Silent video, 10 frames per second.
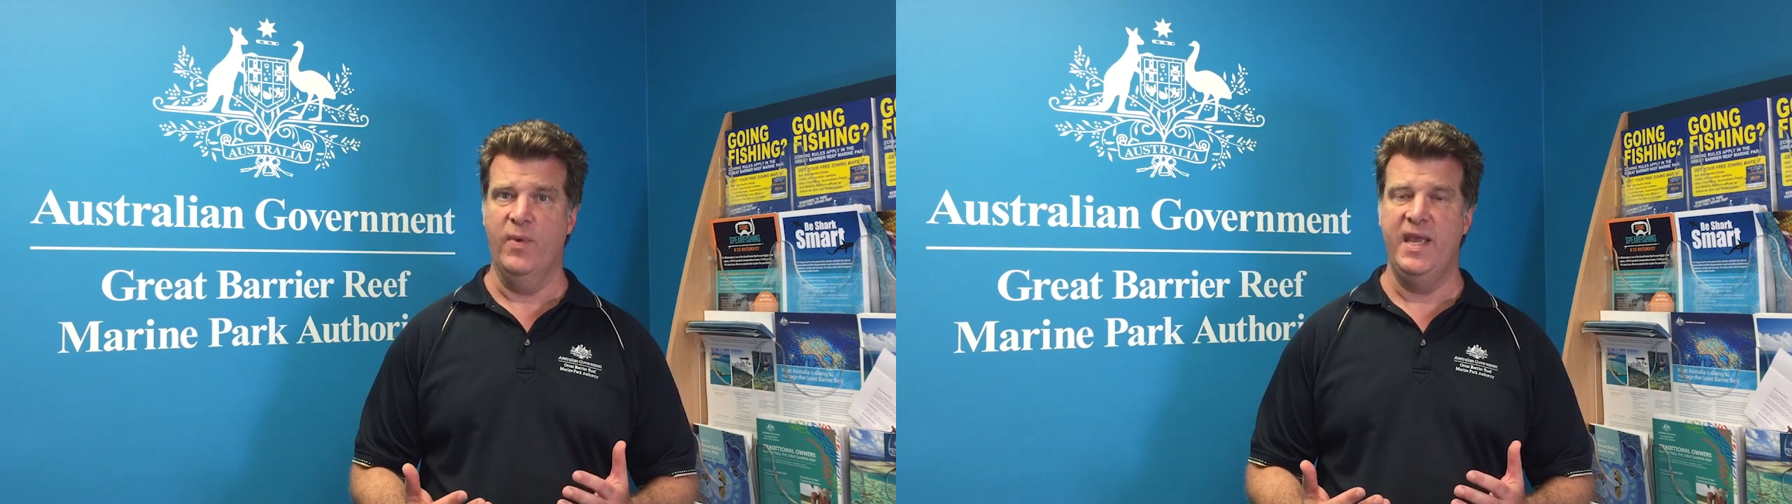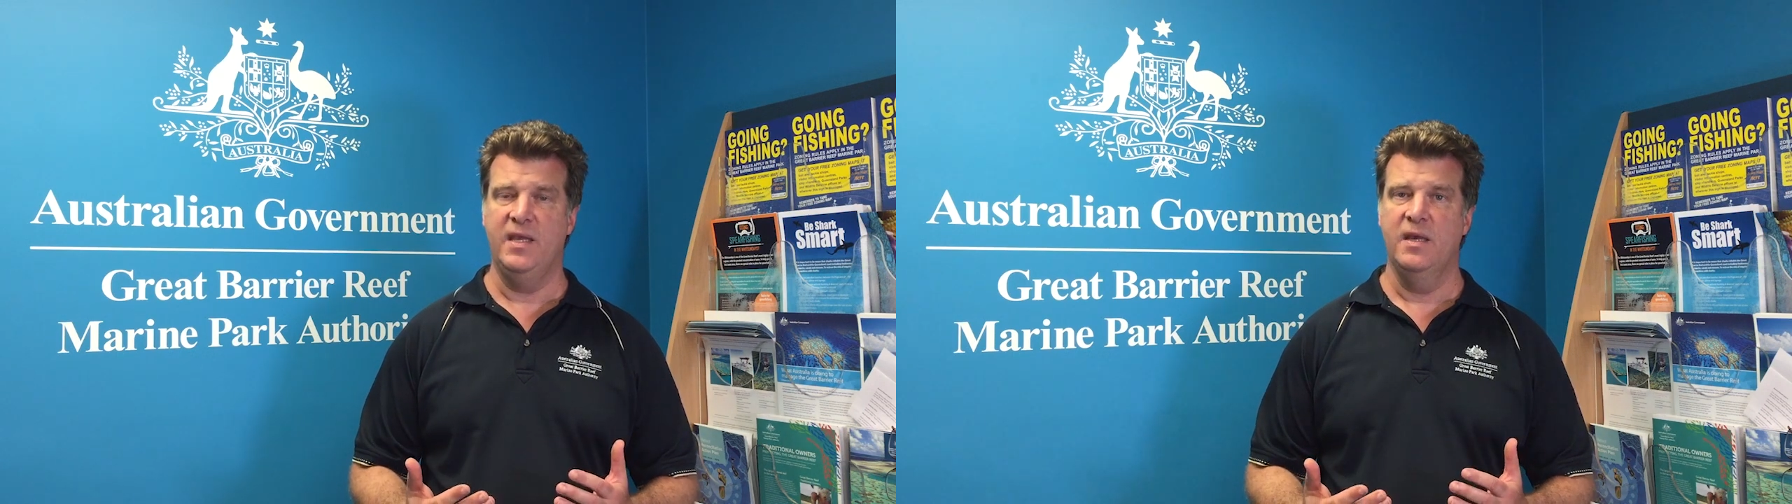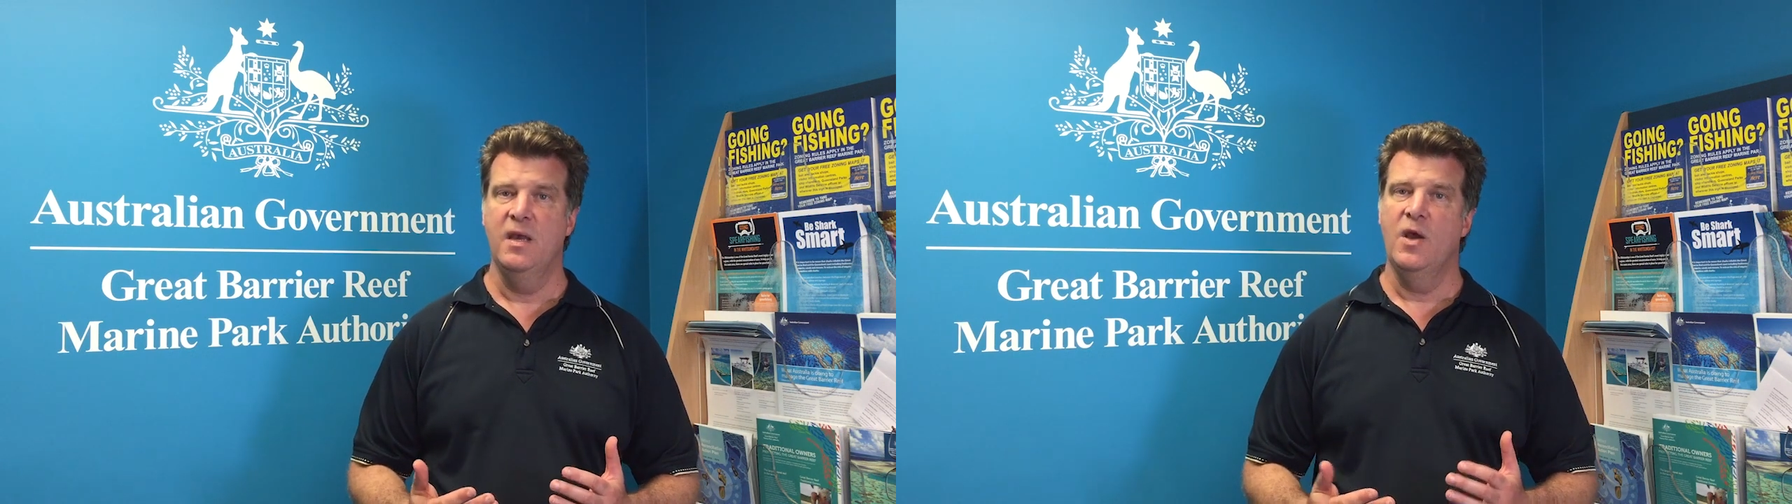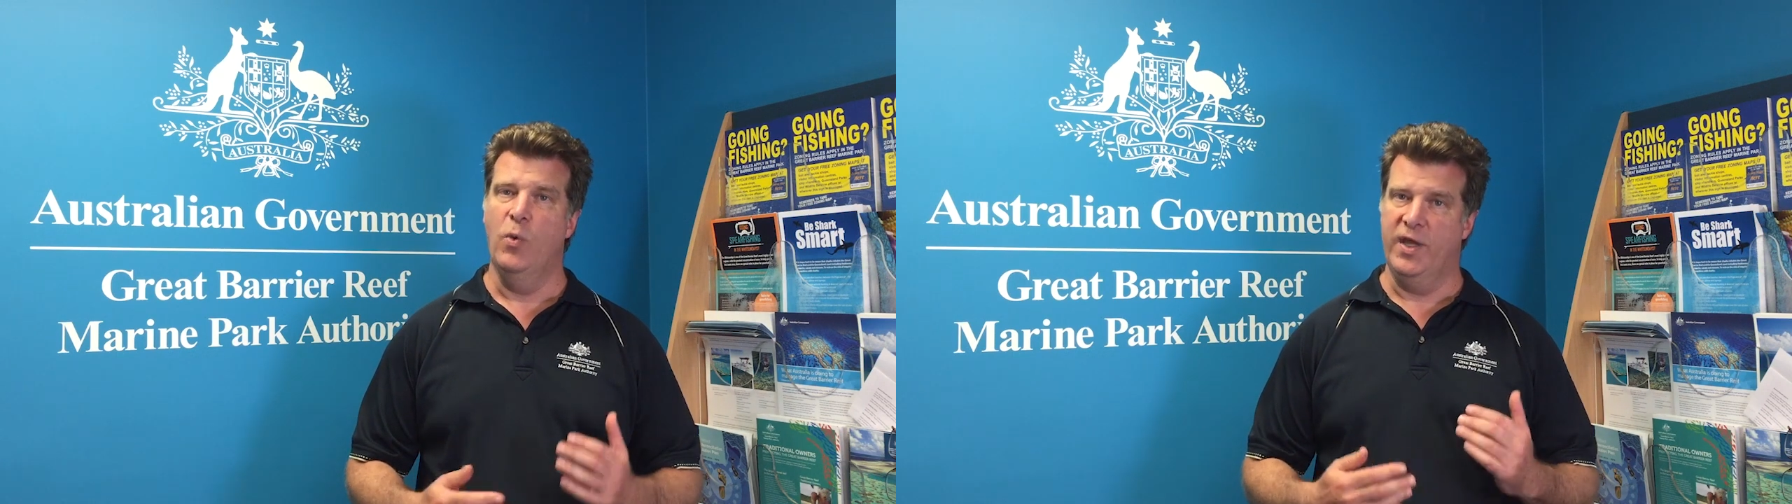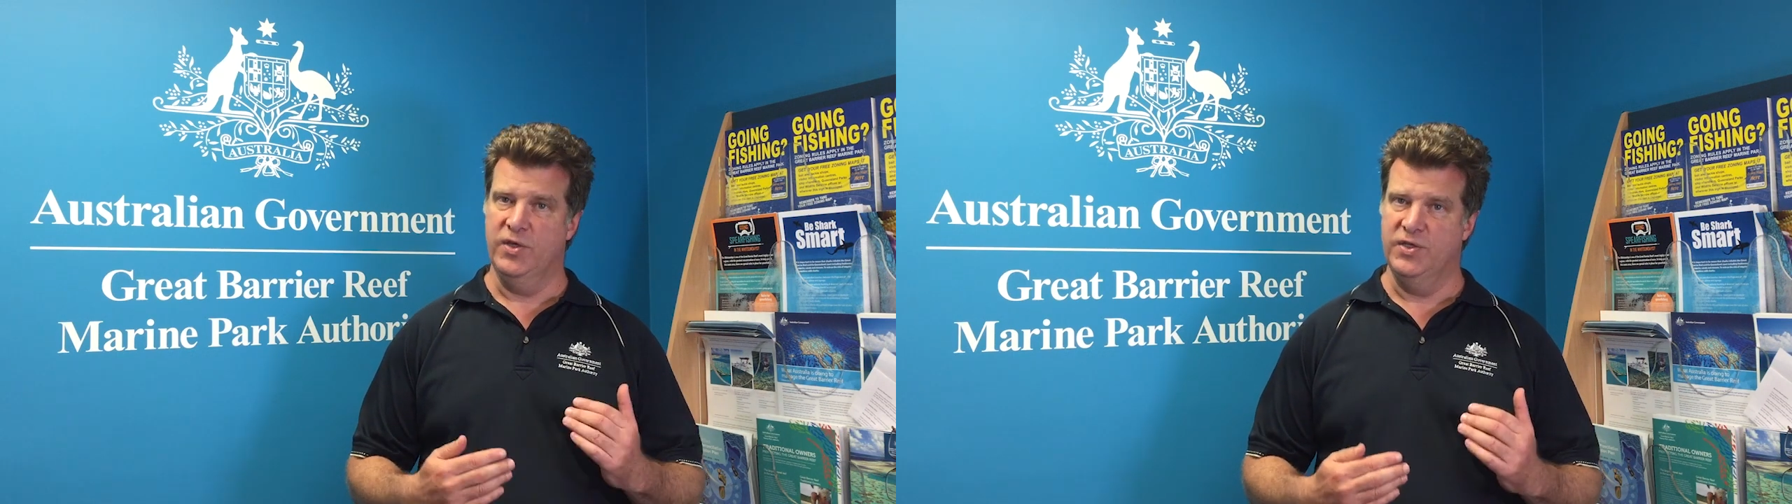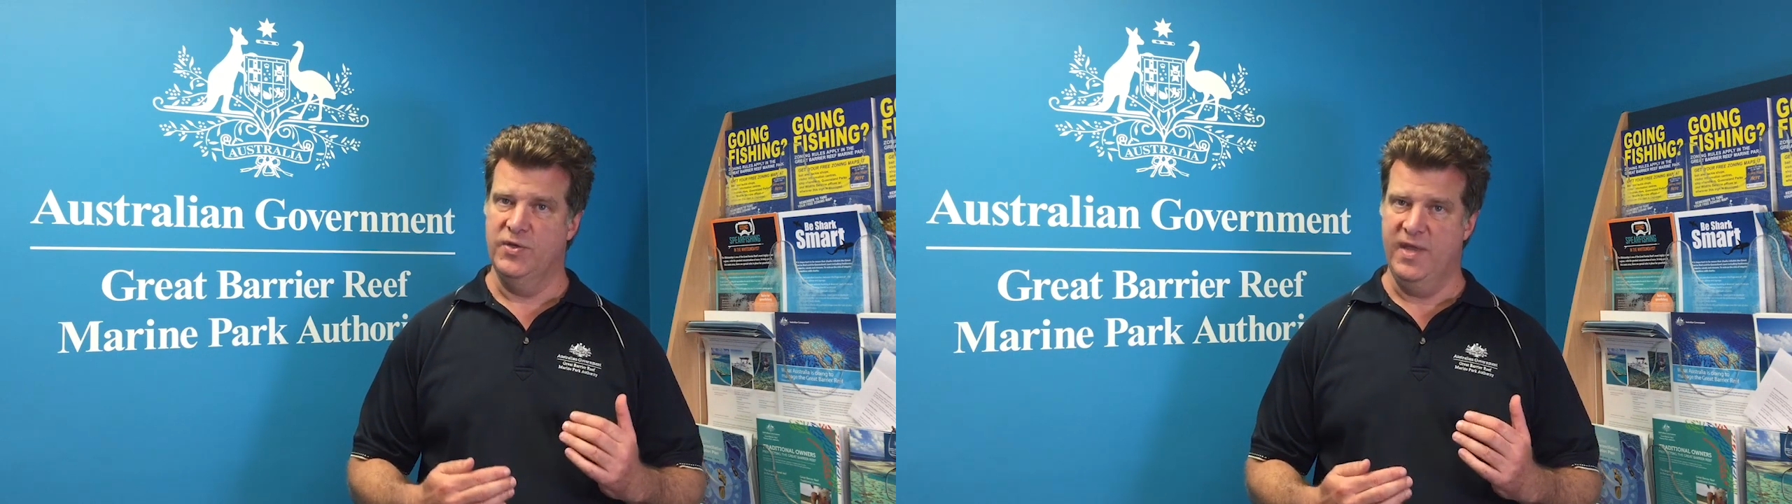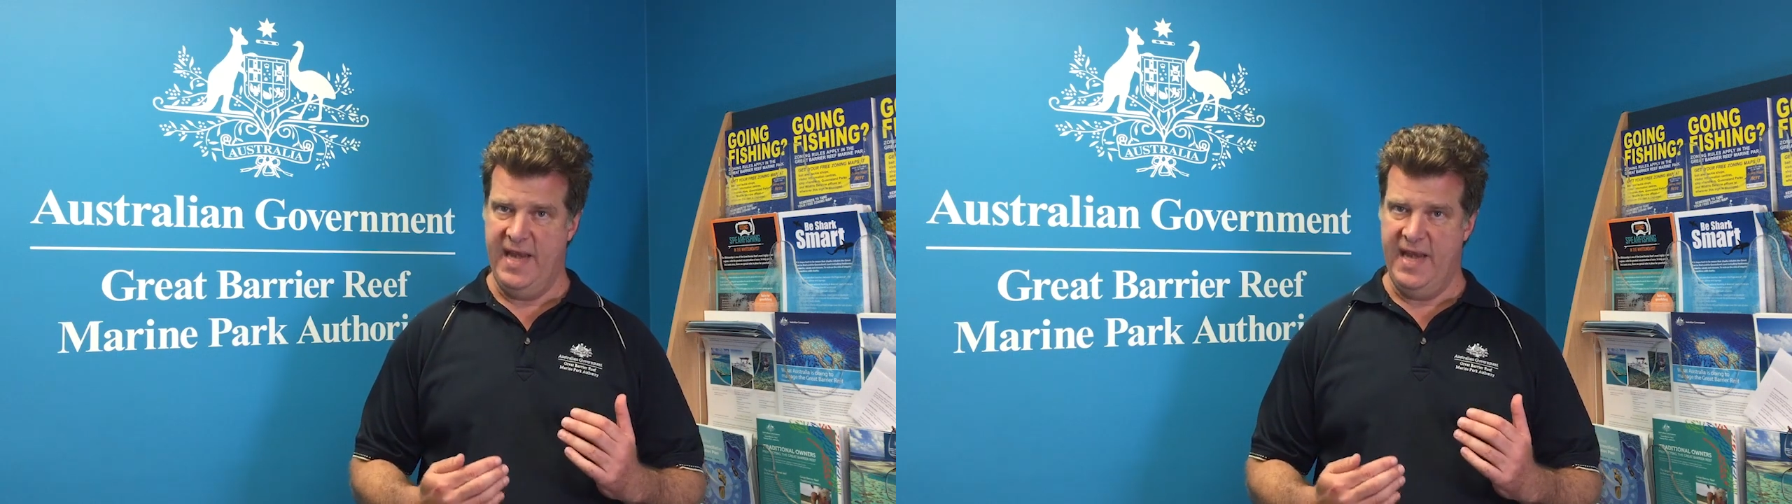week, we're going to do the